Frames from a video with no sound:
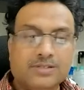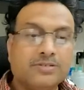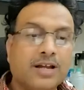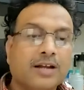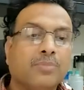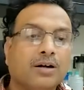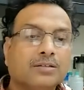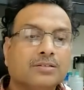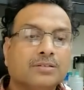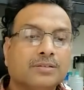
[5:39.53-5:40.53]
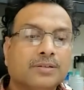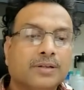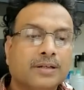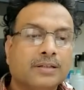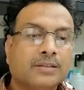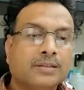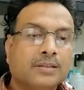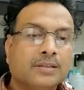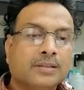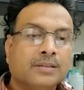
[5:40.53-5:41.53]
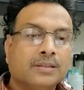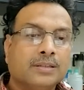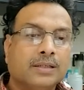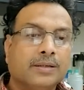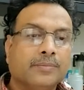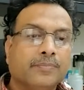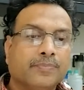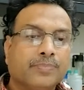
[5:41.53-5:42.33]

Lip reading: chat box. So